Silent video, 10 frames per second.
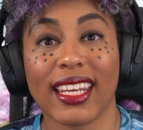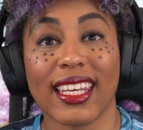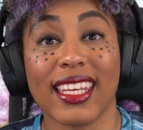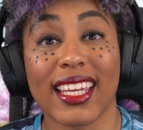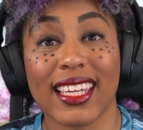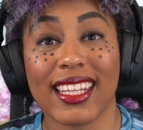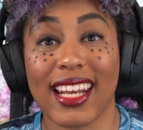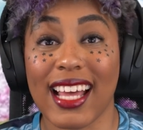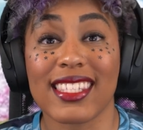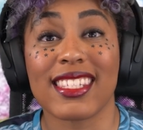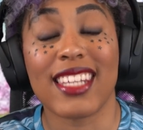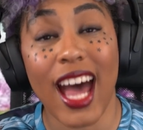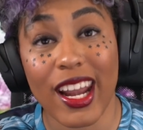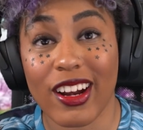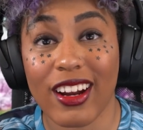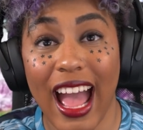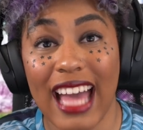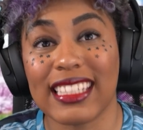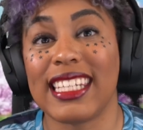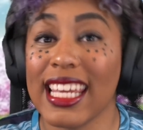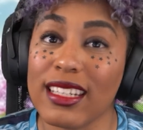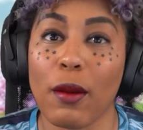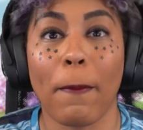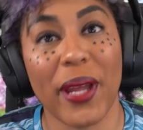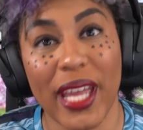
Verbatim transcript: Nigga, did I stutter? I didn't,